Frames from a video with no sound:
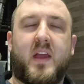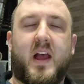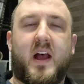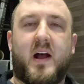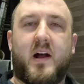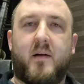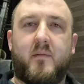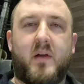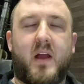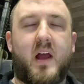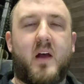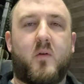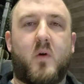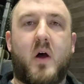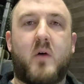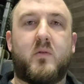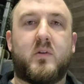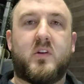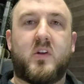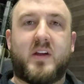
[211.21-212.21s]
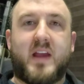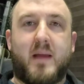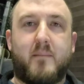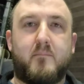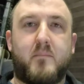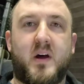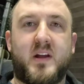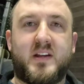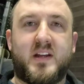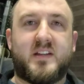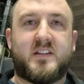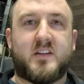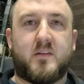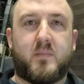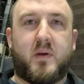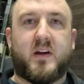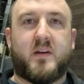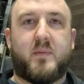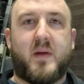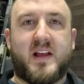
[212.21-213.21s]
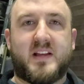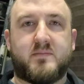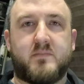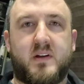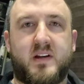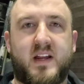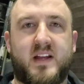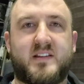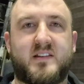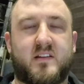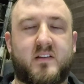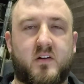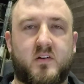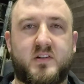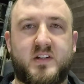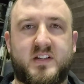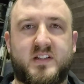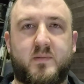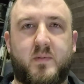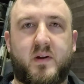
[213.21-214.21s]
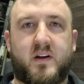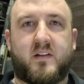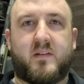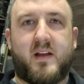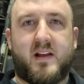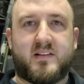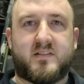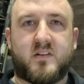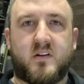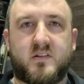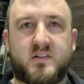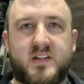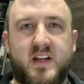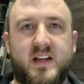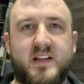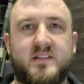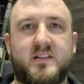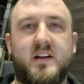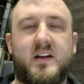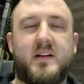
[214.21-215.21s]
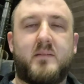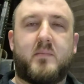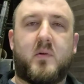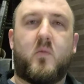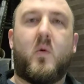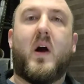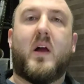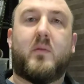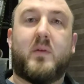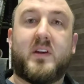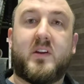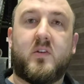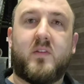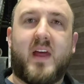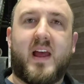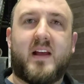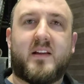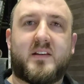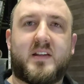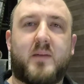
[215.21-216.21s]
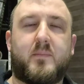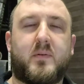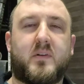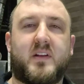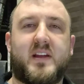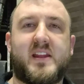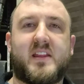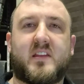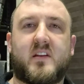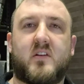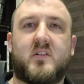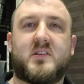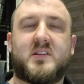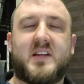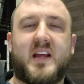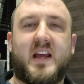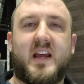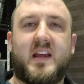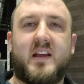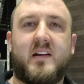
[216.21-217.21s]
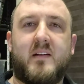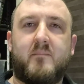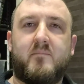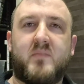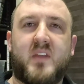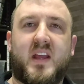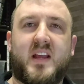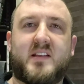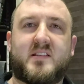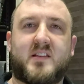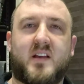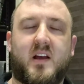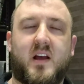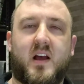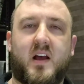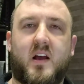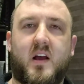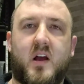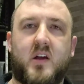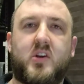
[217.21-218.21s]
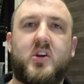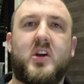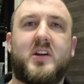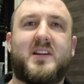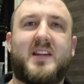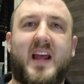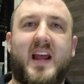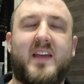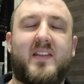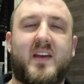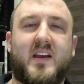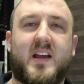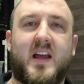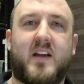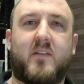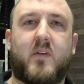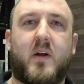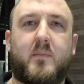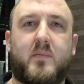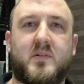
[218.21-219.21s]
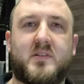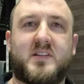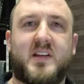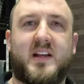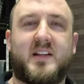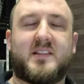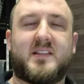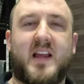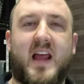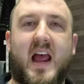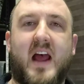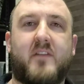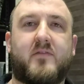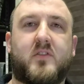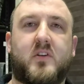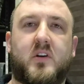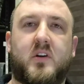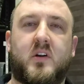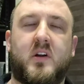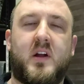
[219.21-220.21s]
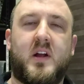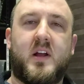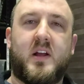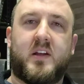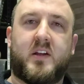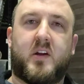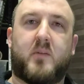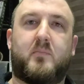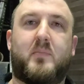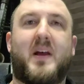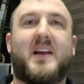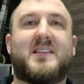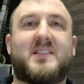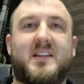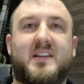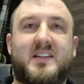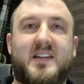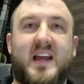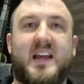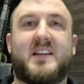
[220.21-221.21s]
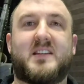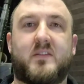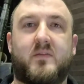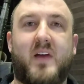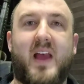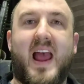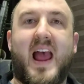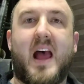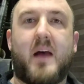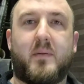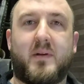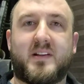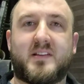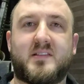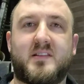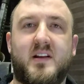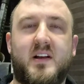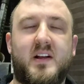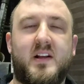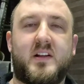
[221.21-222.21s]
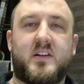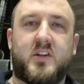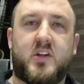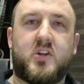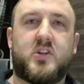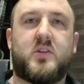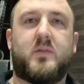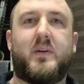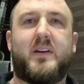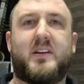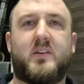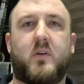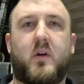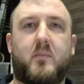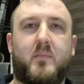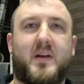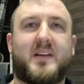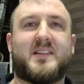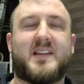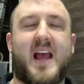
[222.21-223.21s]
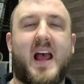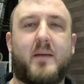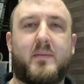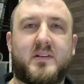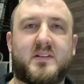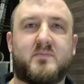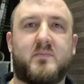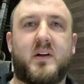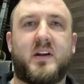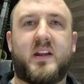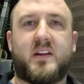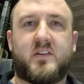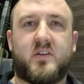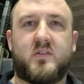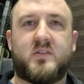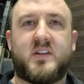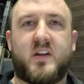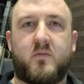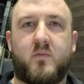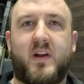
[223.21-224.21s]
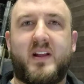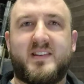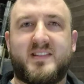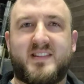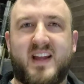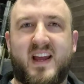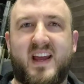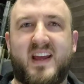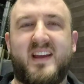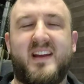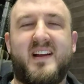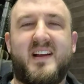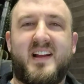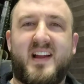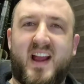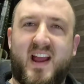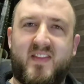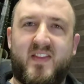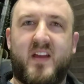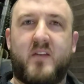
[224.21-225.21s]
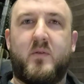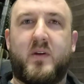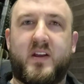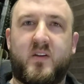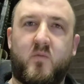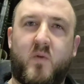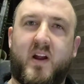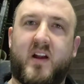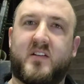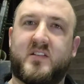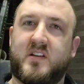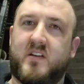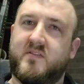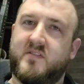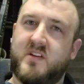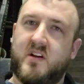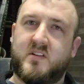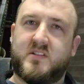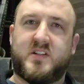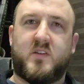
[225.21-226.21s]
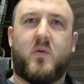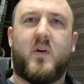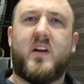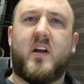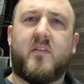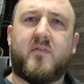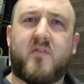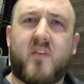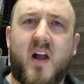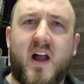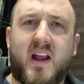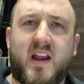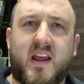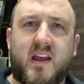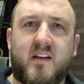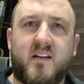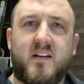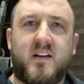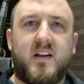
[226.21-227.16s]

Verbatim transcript: Um, well, I would look at Mondays compared to past Mondays and Thursdays compared to past Thursdays. But why do we do that? Typically, Thursday is a, a good day that kind of represents after your best days of habits. Usually, we do our best habits Monday, Tuesday, Wednesday, and then we can weigh ourselves Thursday. Why not Friday?